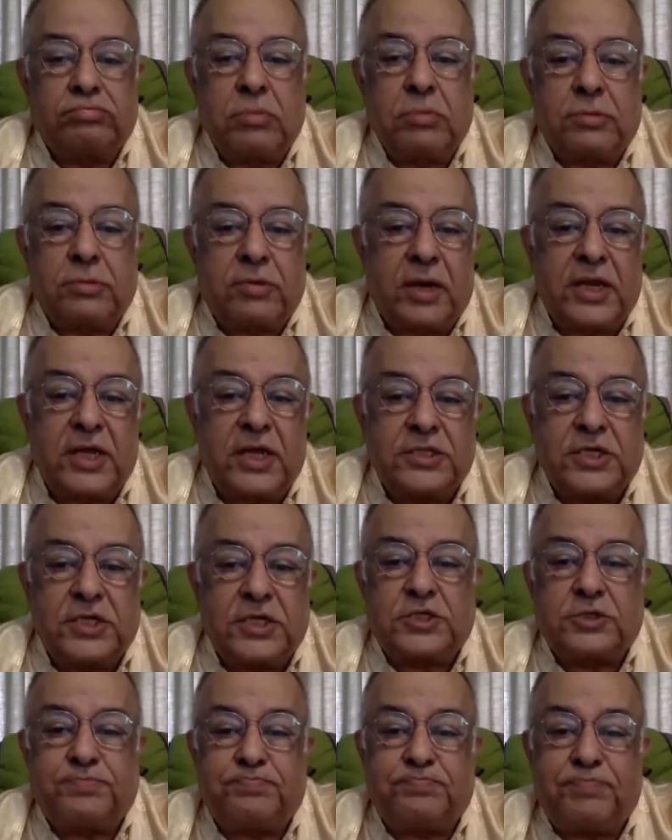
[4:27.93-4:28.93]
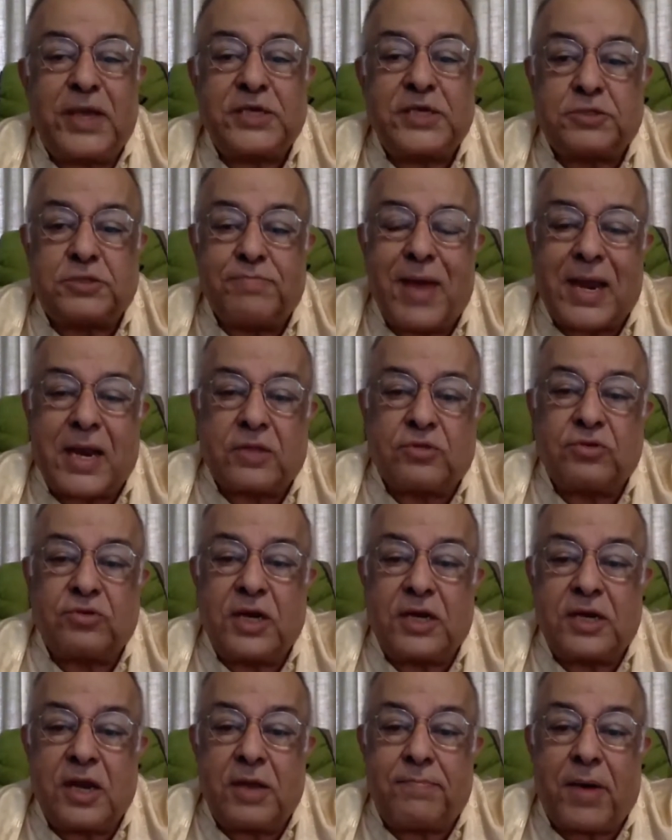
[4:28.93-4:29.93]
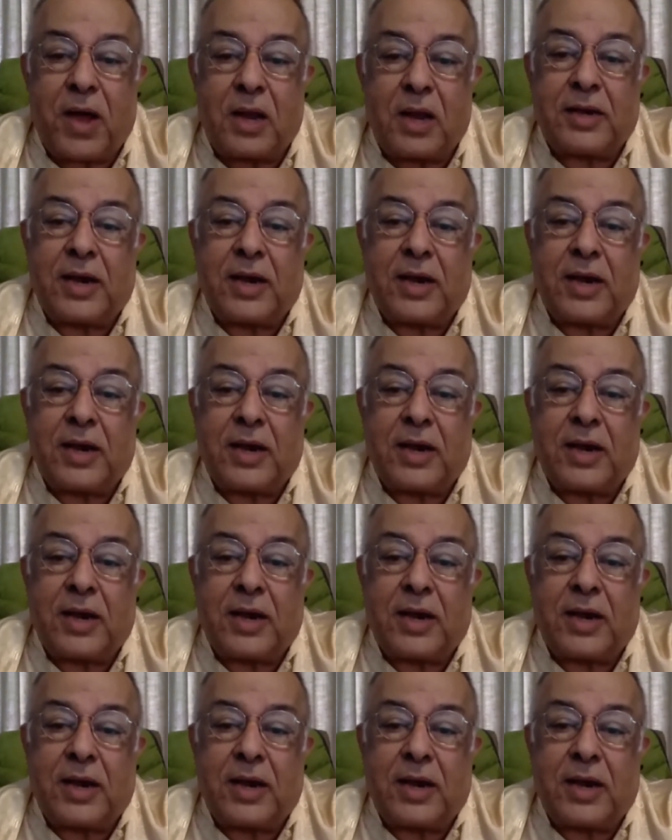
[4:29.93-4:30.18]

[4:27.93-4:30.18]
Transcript: running this peace marathon in Nepal.